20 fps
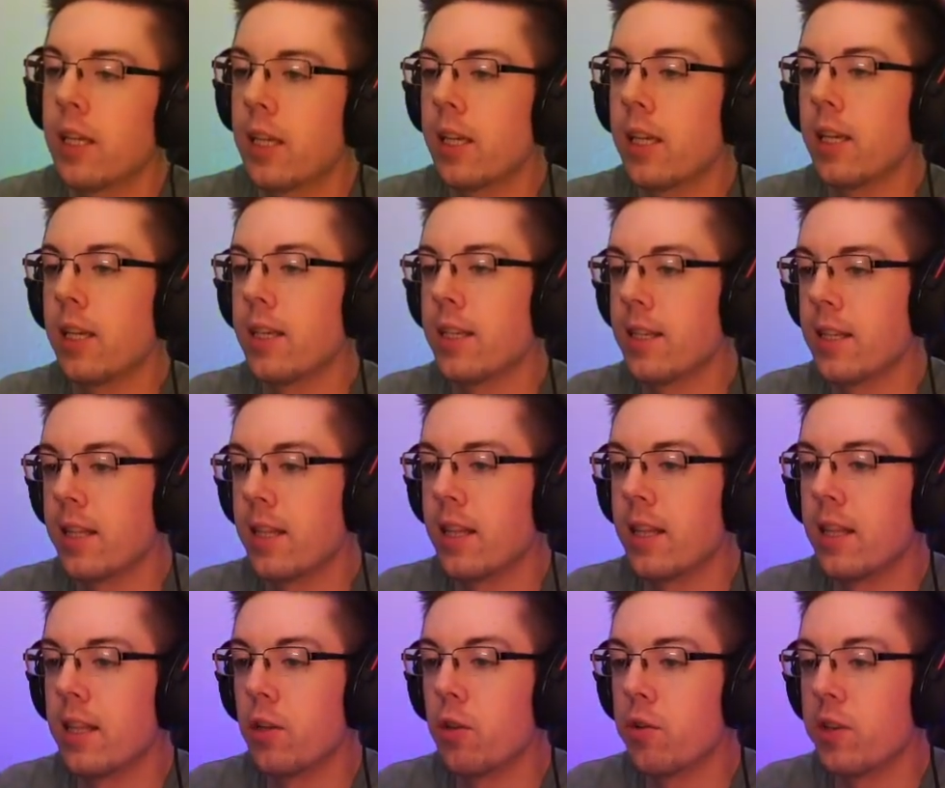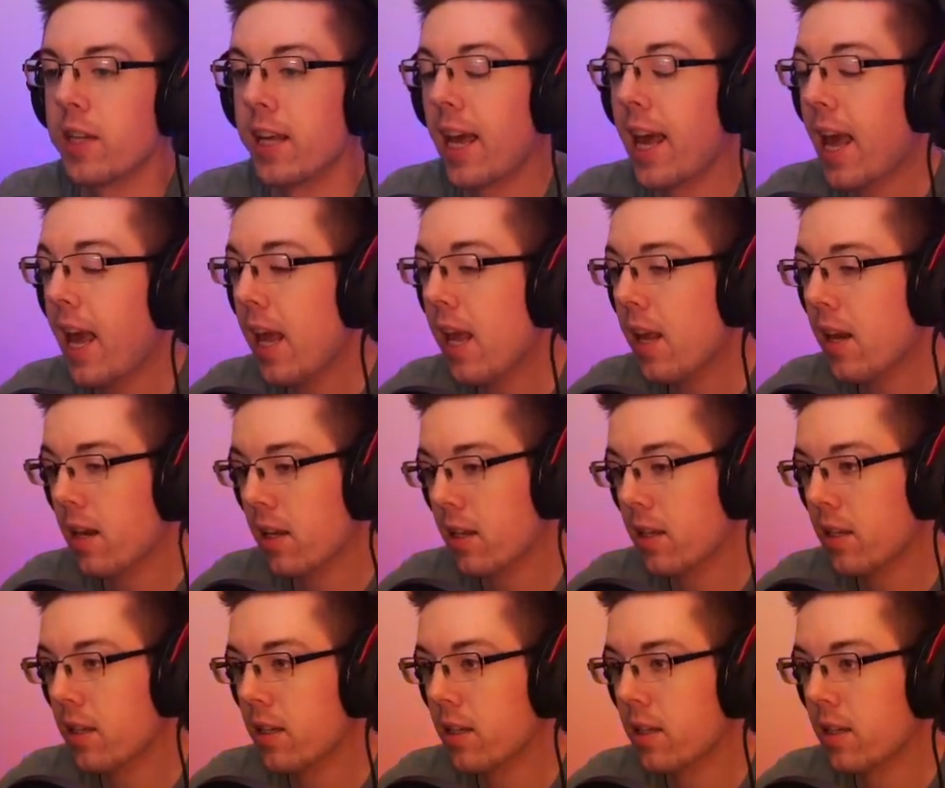is using 8
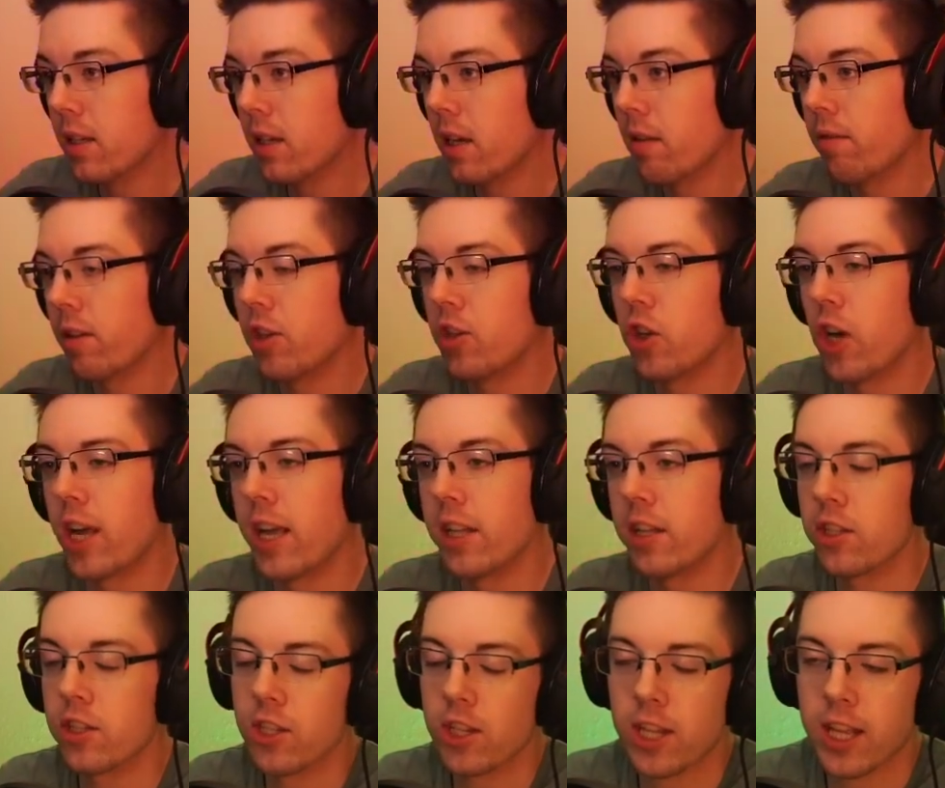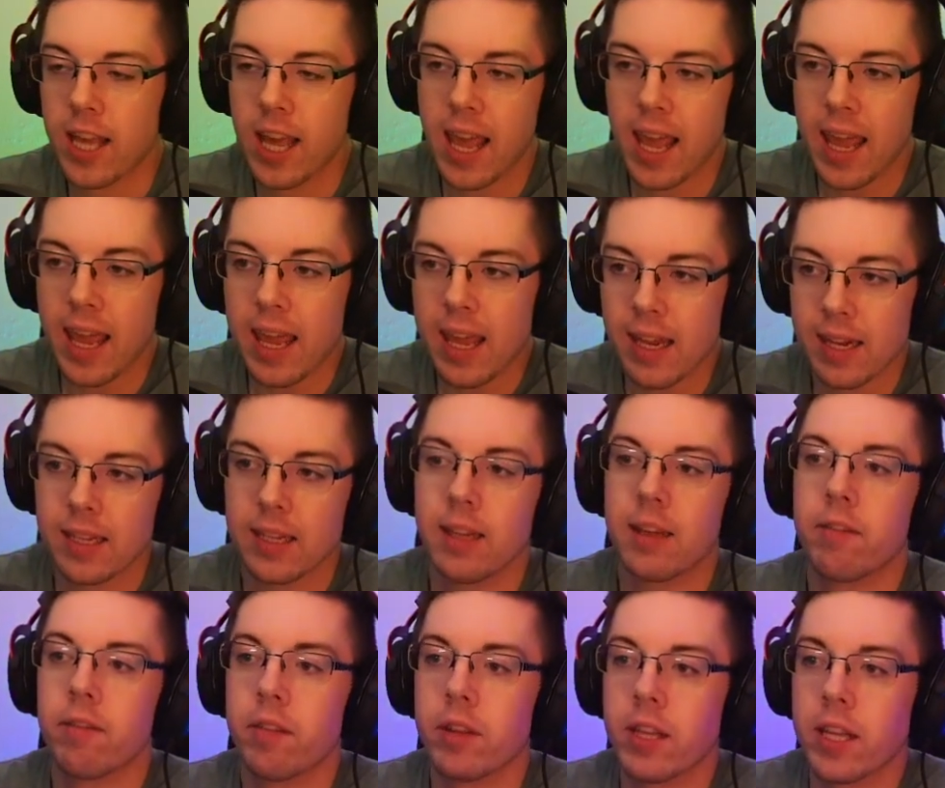of the Giants, 8
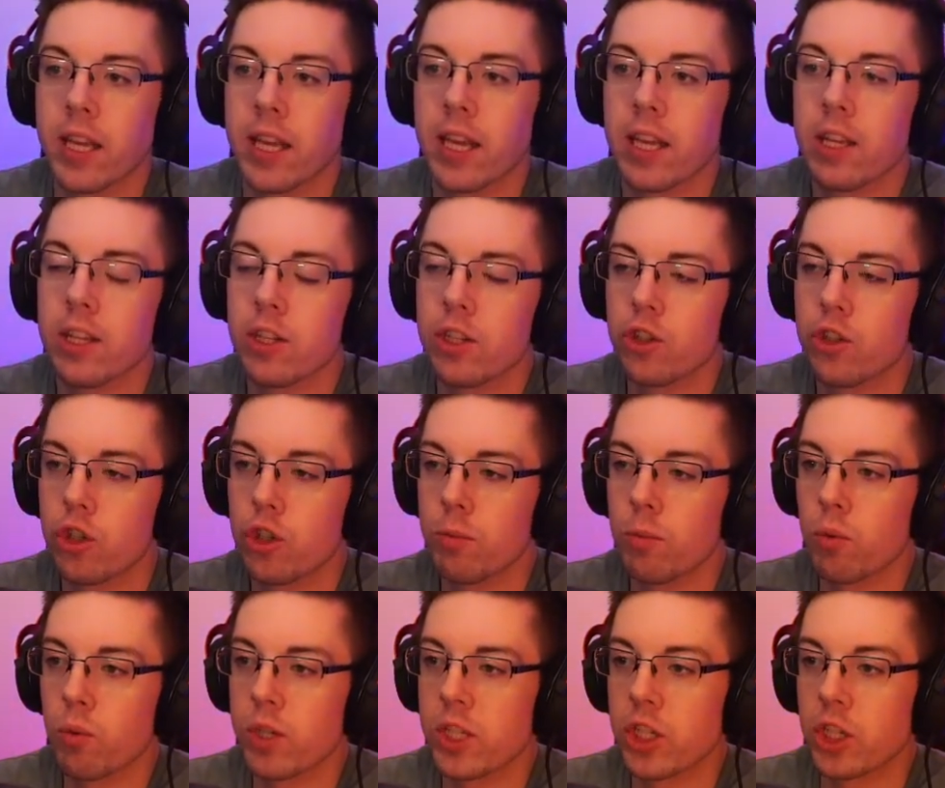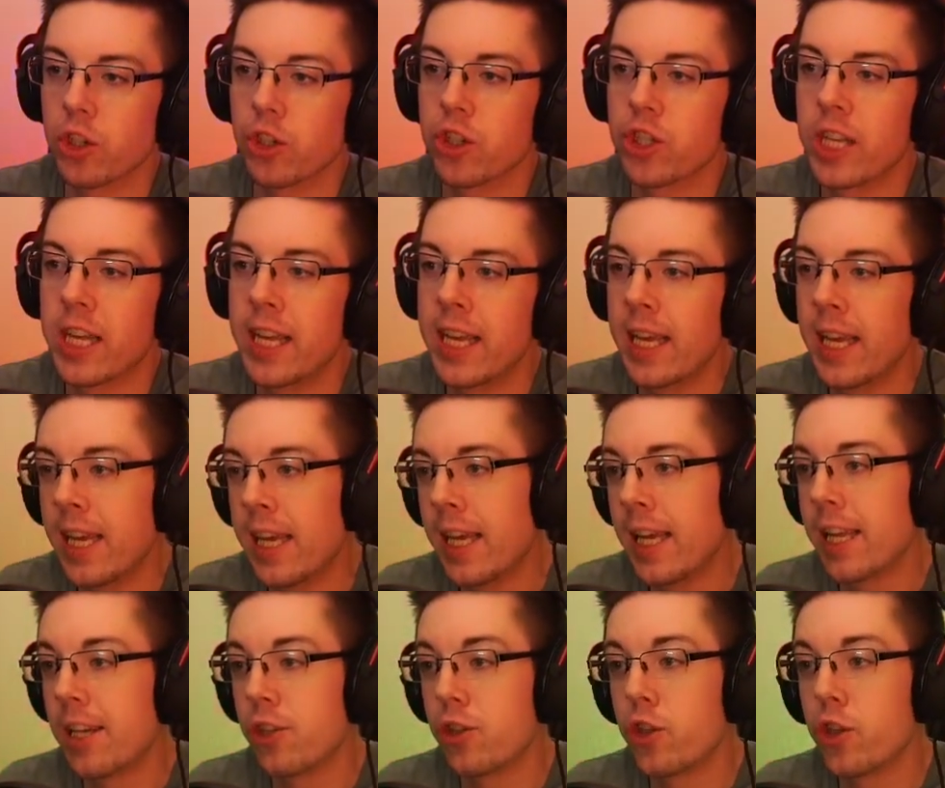of the Super Wizards,
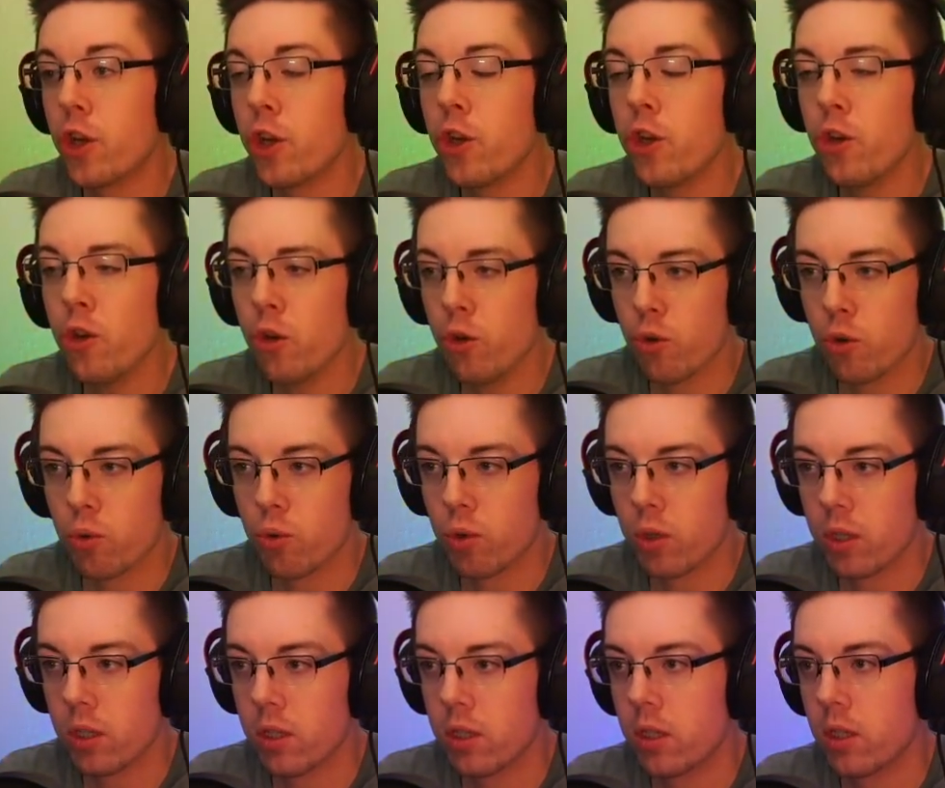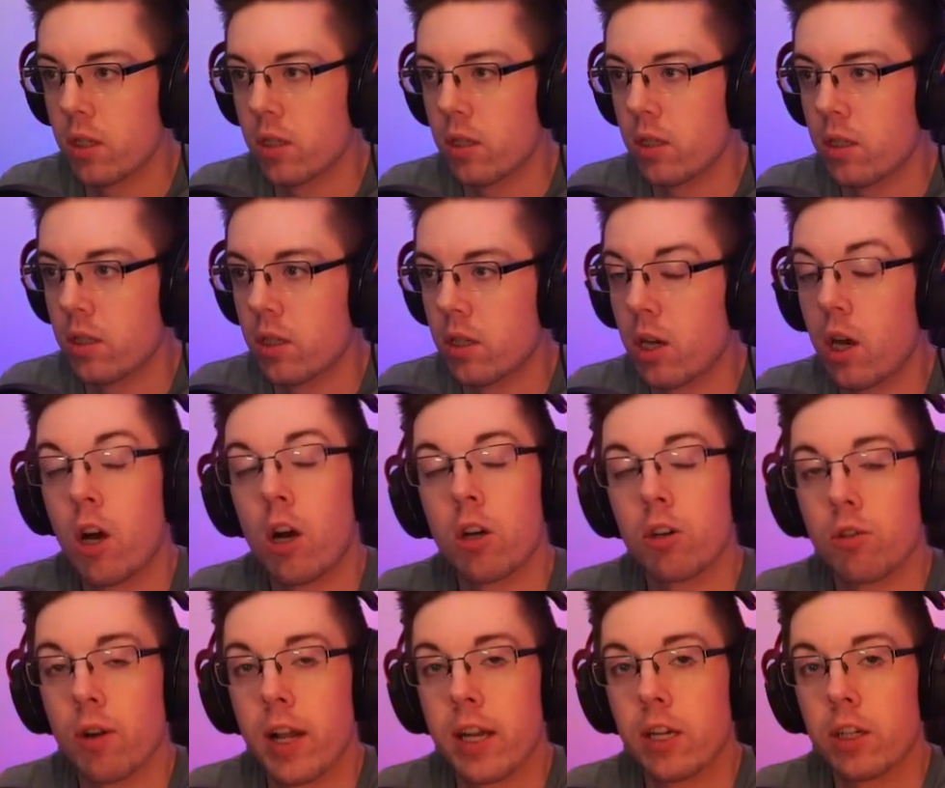and 2
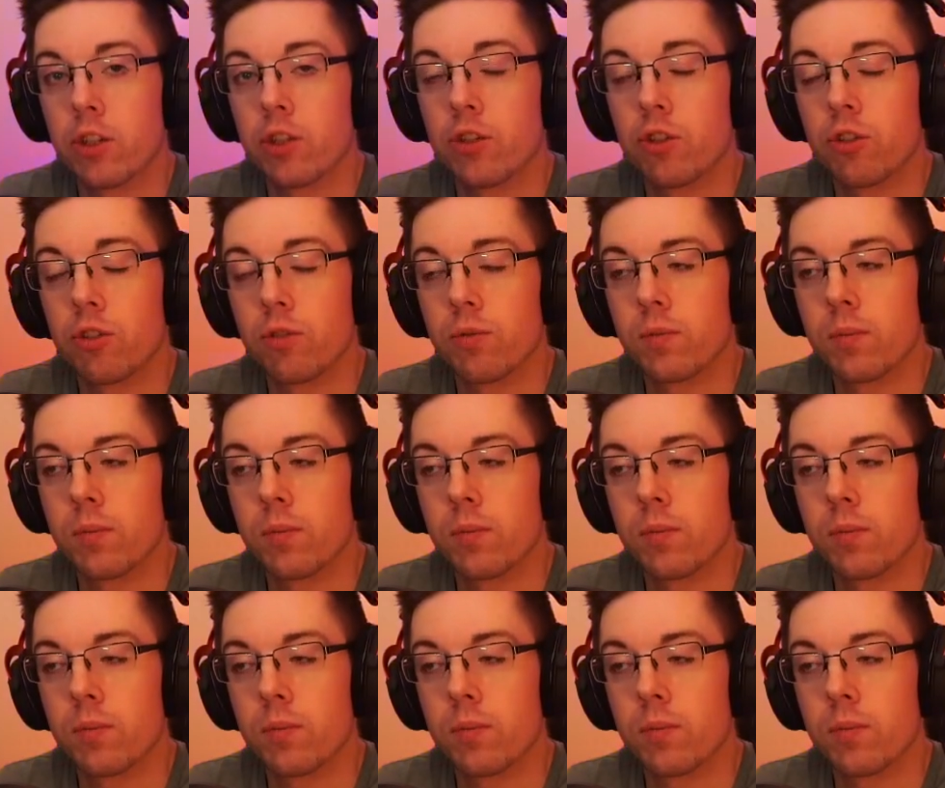Hog Riders.